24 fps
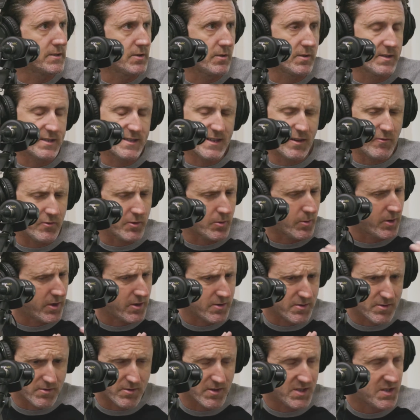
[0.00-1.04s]
So the 7th
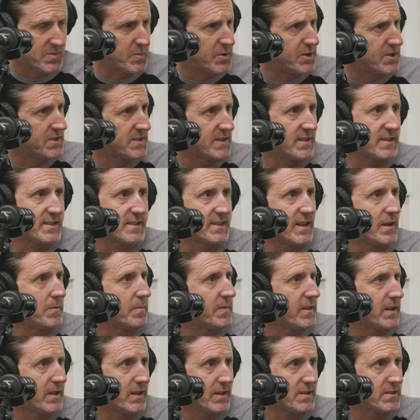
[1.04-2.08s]
graders are experiencing the same
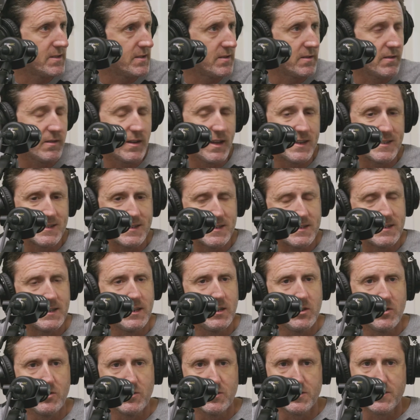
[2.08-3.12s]
thing as the
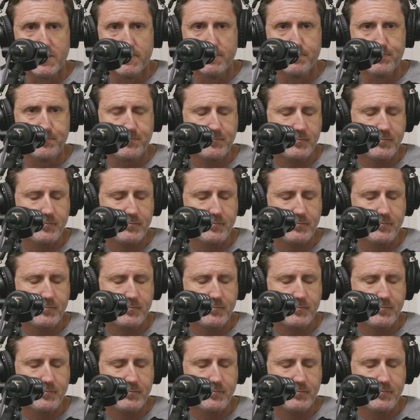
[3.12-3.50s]
seniors.